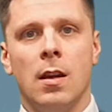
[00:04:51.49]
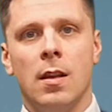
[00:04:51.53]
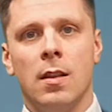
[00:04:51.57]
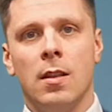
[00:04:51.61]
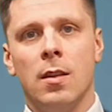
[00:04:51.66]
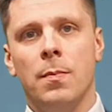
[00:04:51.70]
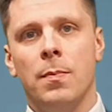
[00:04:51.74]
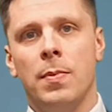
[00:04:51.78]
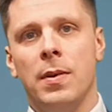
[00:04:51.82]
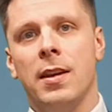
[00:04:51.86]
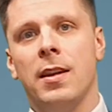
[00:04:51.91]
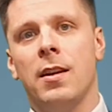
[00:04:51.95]

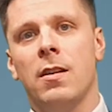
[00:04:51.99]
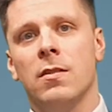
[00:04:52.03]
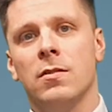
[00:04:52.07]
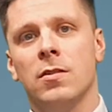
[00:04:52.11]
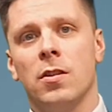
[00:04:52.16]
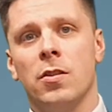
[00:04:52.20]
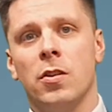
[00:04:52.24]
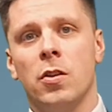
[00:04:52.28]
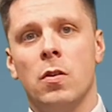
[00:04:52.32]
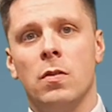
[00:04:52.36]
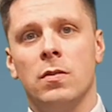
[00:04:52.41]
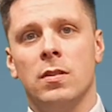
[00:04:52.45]
The Bakers
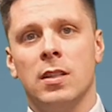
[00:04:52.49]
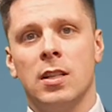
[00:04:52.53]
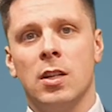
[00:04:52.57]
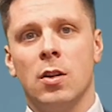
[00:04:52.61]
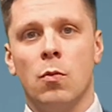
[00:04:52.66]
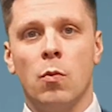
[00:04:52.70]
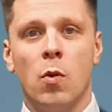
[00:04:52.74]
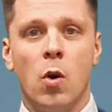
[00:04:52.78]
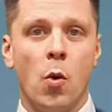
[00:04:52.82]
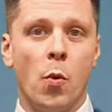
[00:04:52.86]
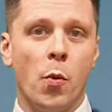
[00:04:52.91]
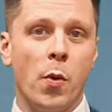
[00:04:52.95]
are
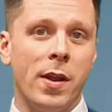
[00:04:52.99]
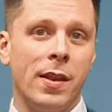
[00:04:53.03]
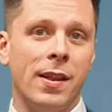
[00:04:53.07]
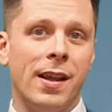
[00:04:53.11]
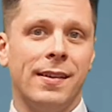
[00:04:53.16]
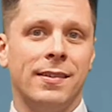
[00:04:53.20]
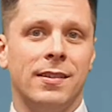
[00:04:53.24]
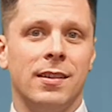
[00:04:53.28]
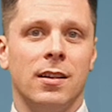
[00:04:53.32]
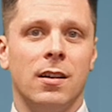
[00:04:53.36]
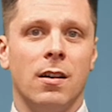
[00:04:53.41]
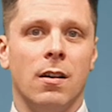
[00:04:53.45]
using what we
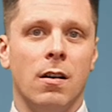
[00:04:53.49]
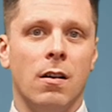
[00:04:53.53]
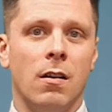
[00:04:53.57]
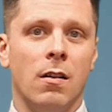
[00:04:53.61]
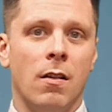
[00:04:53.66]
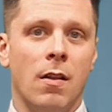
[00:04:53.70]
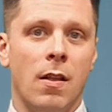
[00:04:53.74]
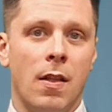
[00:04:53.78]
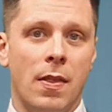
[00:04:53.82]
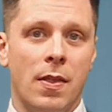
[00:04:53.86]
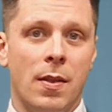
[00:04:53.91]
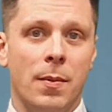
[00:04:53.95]
like to
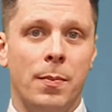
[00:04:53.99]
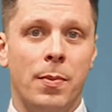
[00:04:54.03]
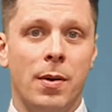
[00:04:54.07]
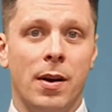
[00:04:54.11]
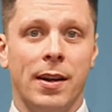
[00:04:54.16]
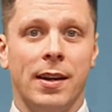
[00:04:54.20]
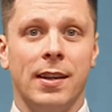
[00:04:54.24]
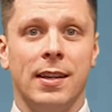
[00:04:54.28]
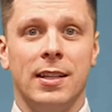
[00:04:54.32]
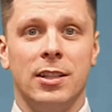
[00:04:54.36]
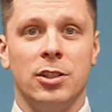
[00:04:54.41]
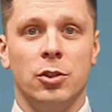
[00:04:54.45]
call the
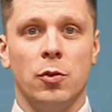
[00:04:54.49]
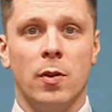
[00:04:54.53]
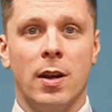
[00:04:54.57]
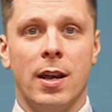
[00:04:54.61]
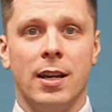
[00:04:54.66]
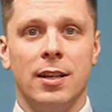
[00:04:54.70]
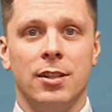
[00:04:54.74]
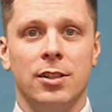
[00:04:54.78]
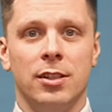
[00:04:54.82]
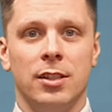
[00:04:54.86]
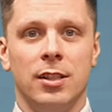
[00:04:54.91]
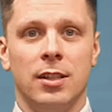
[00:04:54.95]
bucketing
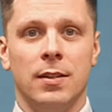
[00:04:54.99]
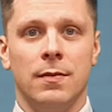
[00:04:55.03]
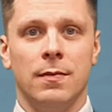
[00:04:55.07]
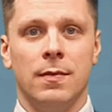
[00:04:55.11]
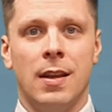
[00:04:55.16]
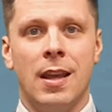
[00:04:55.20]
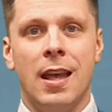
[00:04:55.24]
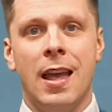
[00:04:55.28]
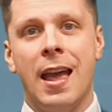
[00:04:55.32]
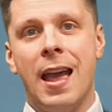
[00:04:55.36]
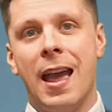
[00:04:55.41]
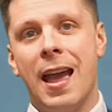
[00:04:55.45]
strategy,
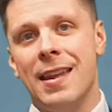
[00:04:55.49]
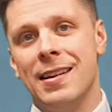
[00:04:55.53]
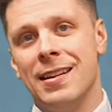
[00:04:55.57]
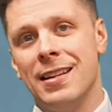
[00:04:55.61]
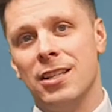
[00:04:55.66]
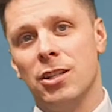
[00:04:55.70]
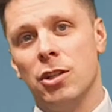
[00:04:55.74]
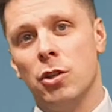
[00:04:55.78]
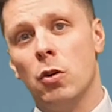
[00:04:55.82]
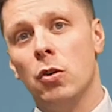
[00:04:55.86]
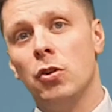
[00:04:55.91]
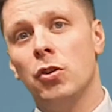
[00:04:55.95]
and
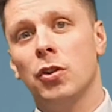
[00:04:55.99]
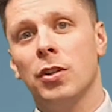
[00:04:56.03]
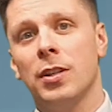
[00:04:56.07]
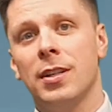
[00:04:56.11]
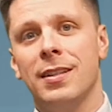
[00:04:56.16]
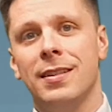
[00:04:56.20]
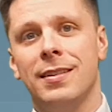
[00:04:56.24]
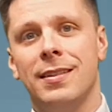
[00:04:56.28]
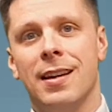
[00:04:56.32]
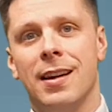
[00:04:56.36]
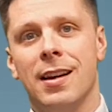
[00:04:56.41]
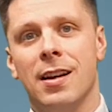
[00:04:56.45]
it usually
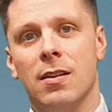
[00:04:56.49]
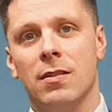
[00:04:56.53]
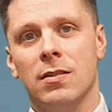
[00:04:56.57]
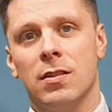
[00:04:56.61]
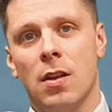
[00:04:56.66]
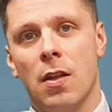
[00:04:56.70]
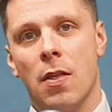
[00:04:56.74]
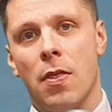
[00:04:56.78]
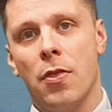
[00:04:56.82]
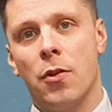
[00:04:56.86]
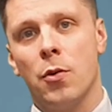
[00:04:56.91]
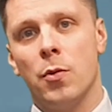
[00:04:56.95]
entails
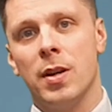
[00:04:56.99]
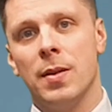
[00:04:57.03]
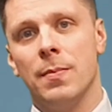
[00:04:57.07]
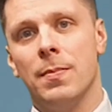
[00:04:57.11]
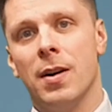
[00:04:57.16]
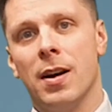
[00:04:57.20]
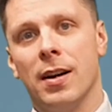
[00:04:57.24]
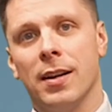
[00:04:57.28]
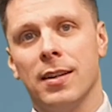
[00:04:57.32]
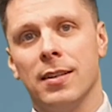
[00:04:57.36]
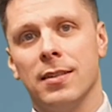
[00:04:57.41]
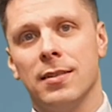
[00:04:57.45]
3
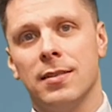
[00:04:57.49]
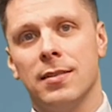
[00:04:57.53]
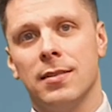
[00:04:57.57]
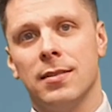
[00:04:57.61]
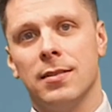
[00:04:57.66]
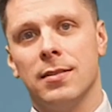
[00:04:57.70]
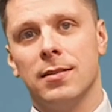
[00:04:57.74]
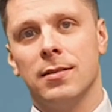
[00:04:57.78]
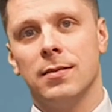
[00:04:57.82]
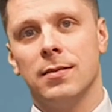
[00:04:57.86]
buckets.